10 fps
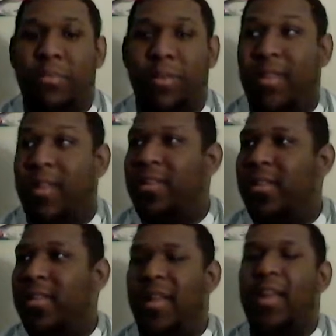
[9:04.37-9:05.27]
building,
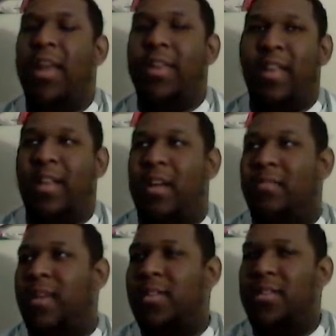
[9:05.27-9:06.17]
and take
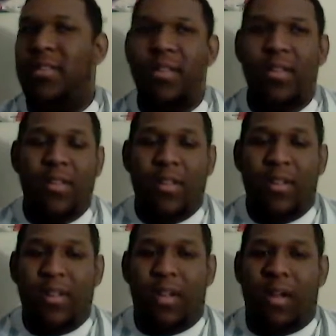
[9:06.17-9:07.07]
down Roger.
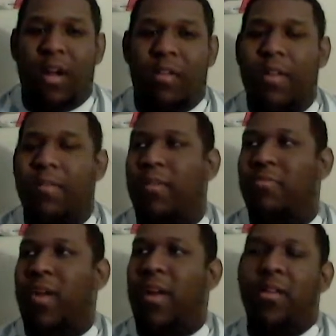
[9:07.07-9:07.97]
However,
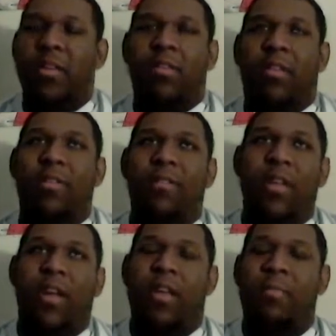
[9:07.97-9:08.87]

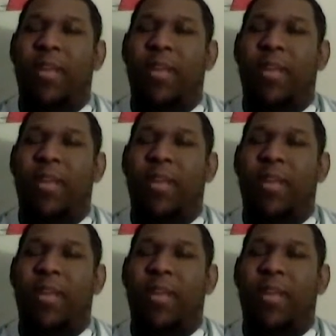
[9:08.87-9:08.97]
Yuya